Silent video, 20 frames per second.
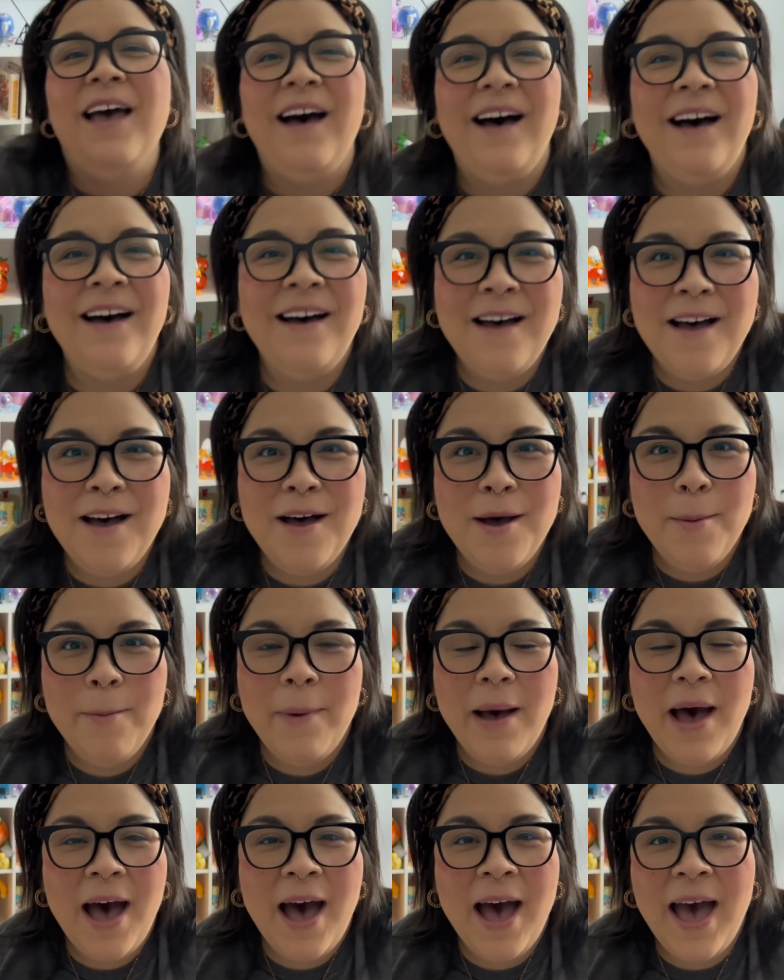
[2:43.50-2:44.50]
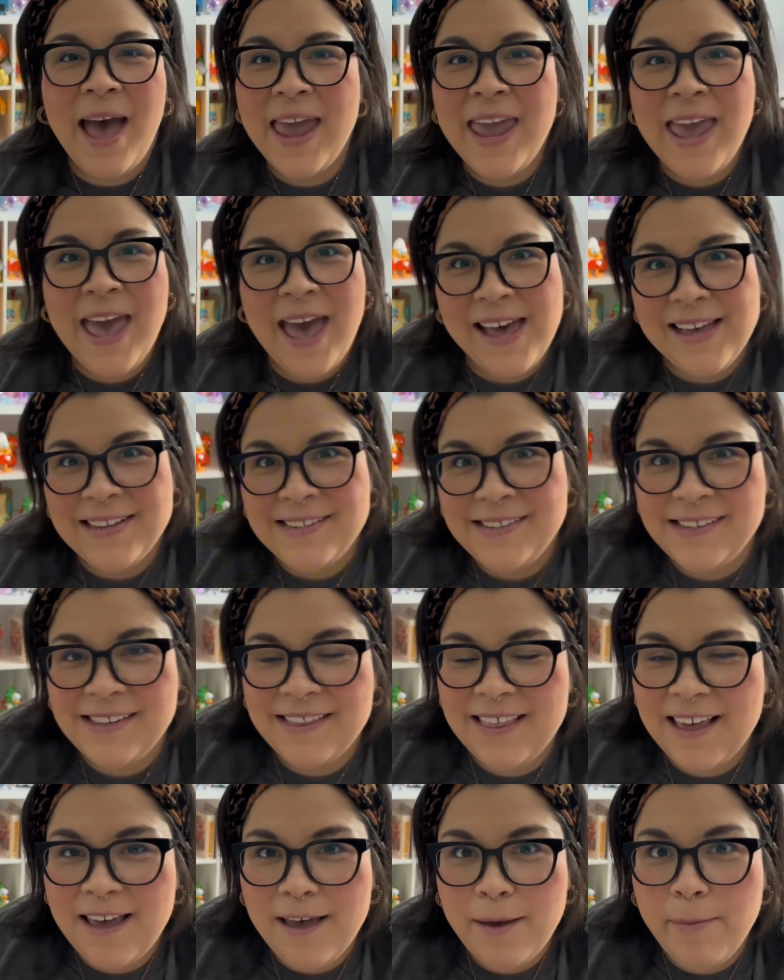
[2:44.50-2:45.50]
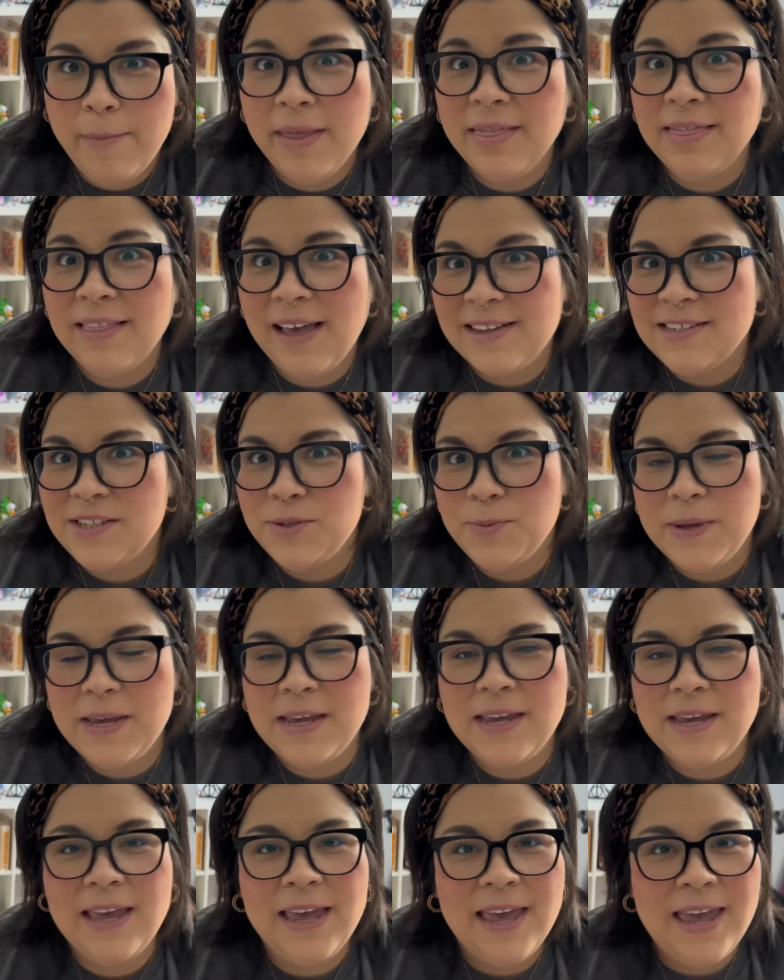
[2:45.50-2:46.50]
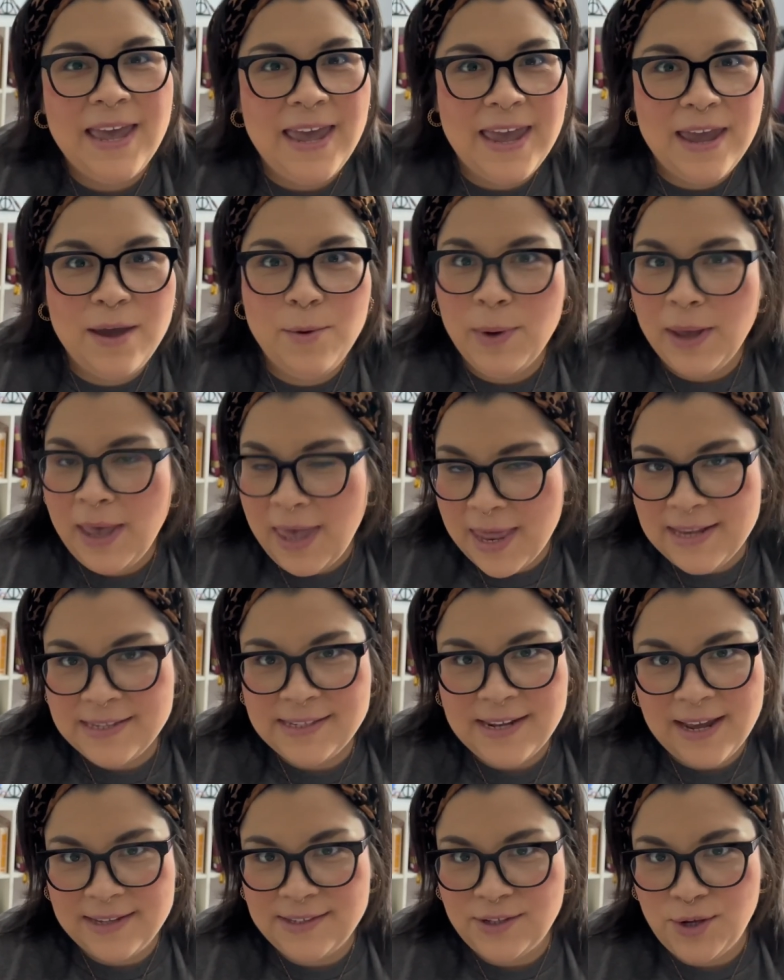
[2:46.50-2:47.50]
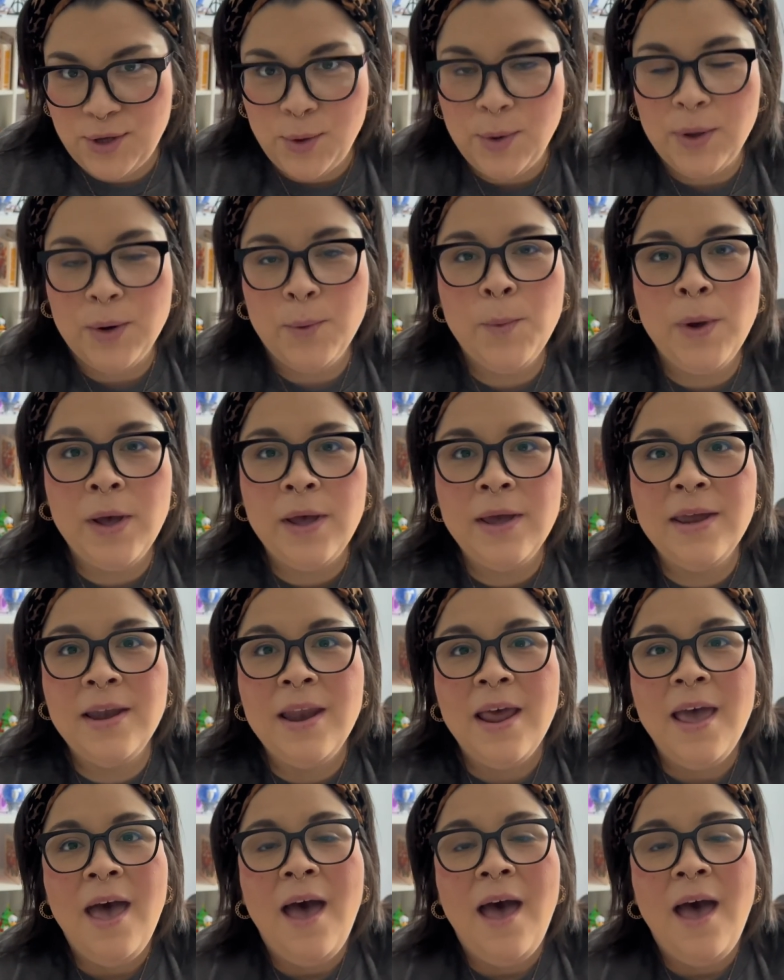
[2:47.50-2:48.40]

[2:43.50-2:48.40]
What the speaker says: I asked them last week, hey, what kind of snacks are you gonna want?